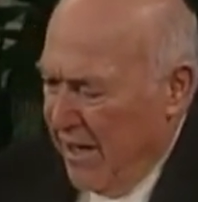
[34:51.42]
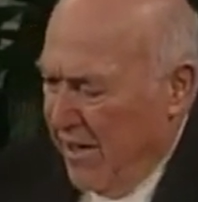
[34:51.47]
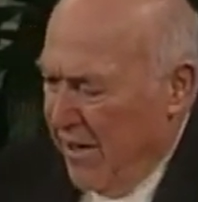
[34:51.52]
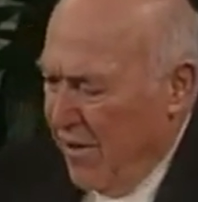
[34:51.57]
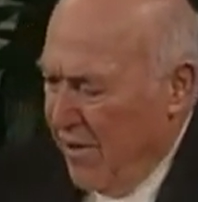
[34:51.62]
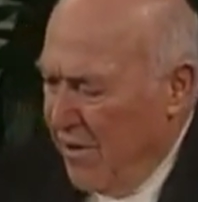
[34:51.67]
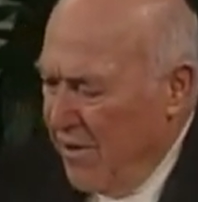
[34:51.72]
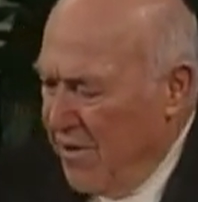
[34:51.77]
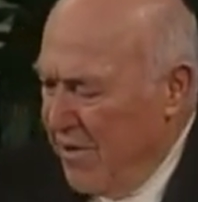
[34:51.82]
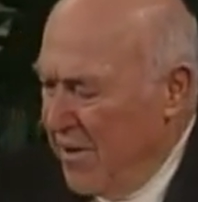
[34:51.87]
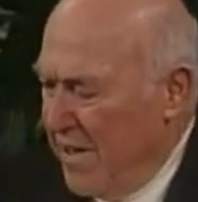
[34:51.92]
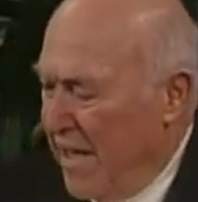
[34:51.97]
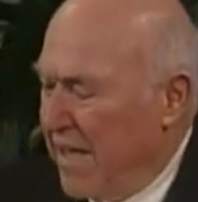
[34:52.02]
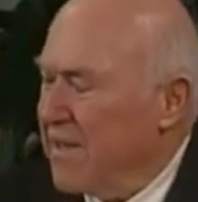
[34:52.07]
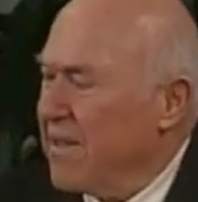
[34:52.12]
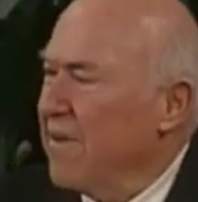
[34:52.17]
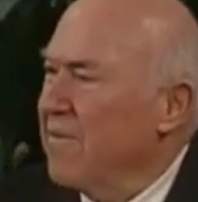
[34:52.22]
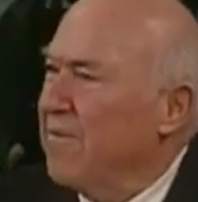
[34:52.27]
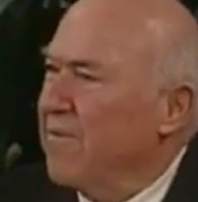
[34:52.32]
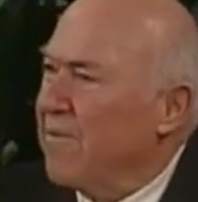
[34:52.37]
Know you
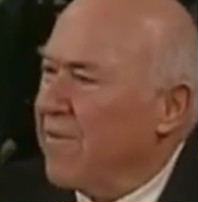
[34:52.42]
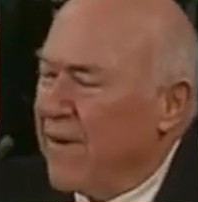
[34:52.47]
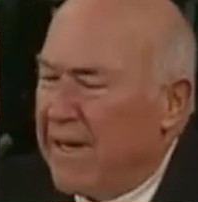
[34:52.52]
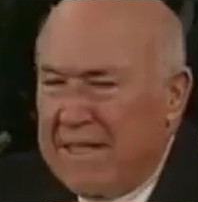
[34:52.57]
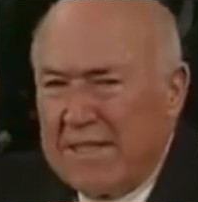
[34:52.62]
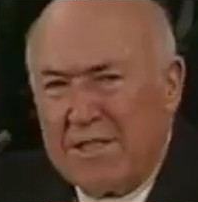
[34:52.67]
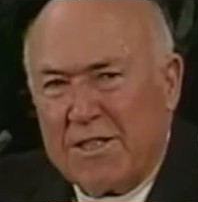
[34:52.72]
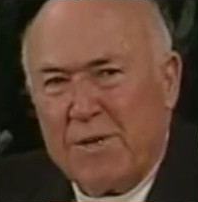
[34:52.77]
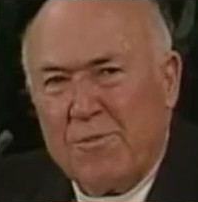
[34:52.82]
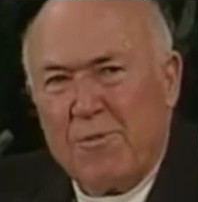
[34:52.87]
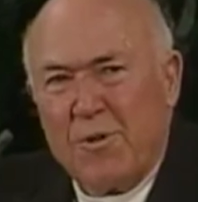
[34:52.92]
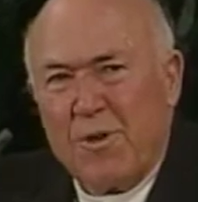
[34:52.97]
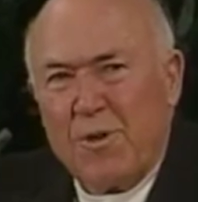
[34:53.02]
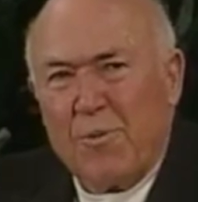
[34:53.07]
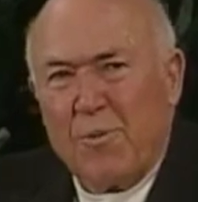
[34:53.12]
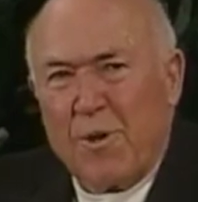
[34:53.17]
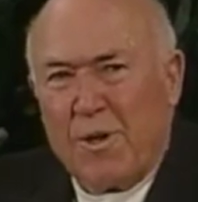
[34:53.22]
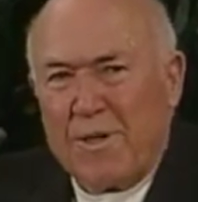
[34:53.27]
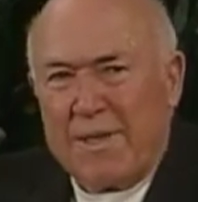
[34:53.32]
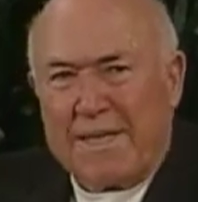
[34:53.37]
not that friendship with the
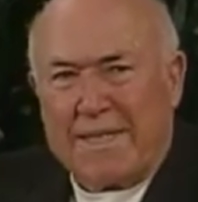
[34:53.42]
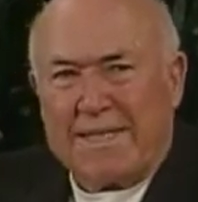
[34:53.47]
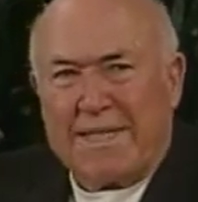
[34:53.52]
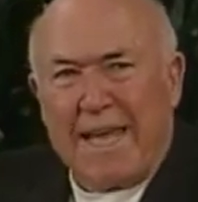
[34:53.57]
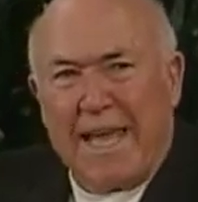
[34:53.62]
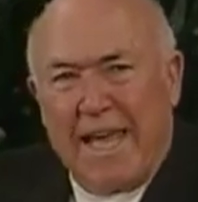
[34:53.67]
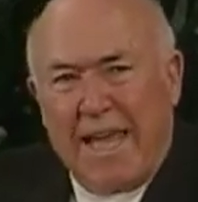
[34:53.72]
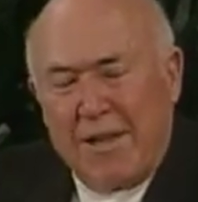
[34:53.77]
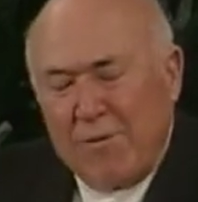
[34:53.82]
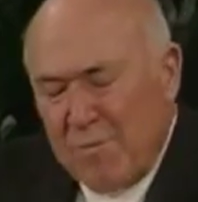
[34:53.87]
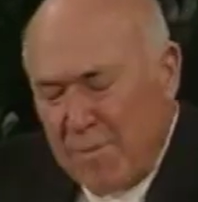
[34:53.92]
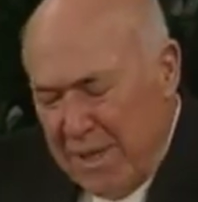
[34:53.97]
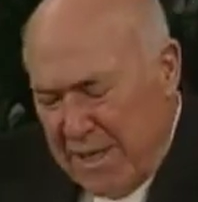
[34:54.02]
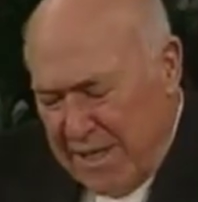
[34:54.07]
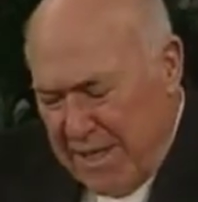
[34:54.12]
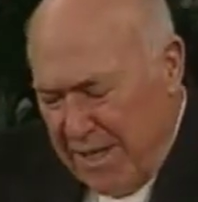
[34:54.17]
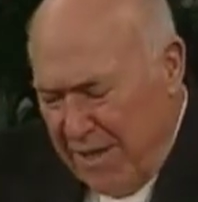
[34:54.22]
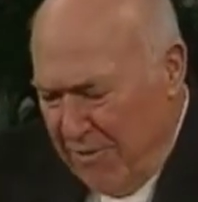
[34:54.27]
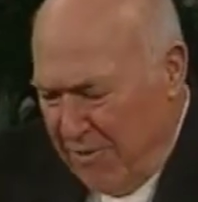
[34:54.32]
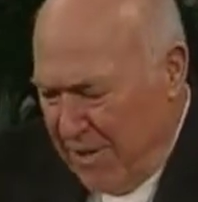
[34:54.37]
world is
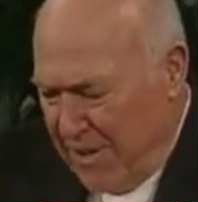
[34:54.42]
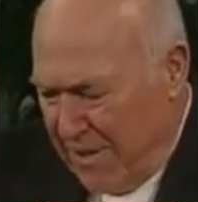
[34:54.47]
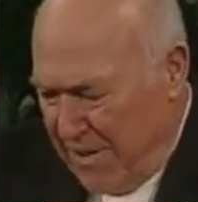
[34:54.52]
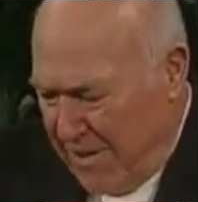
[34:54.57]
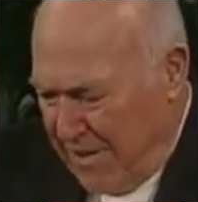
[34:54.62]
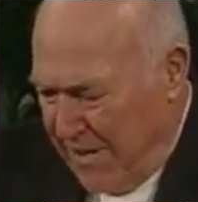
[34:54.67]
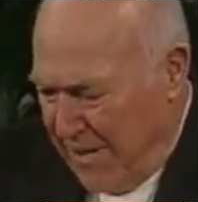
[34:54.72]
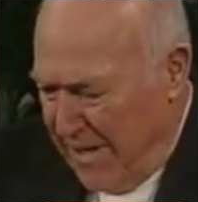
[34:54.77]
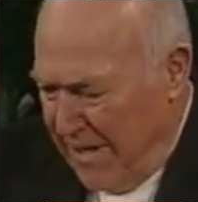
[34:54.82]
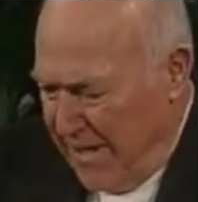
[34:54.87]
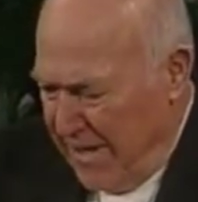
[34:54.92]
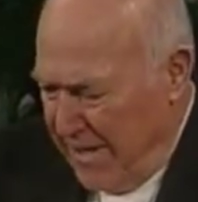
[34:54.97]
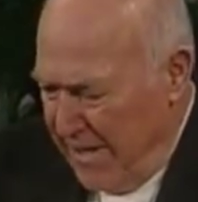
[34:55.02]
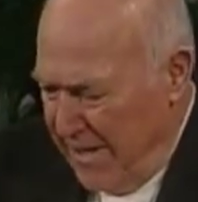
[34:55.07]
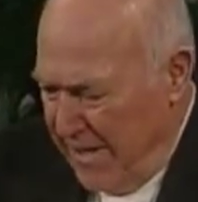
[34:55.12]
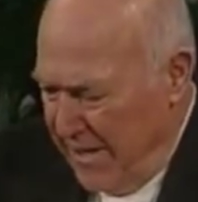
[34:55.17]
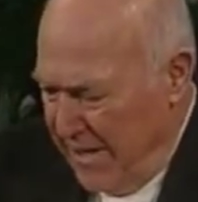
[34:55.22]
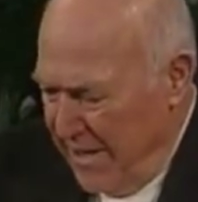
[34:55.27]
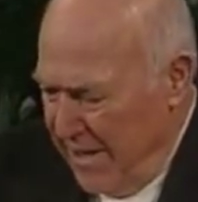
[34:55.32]
enmity with God?